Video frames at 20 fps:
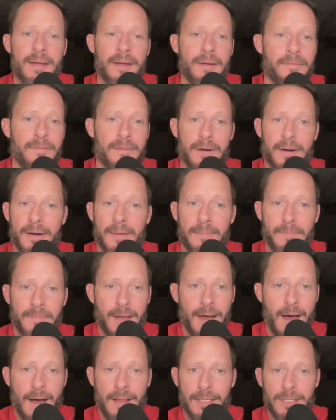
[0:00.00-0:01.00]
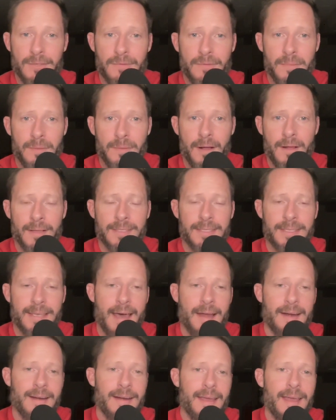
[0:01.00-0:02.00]
for college football on
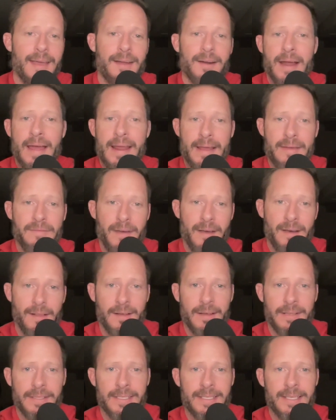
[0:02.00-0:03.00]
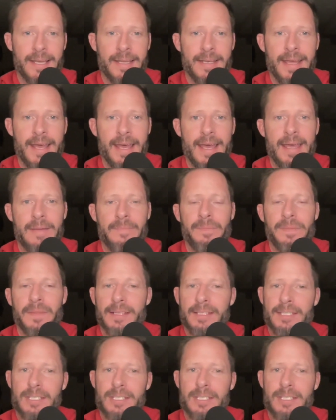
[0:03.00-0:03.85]
Saturday or NFL on Sunday and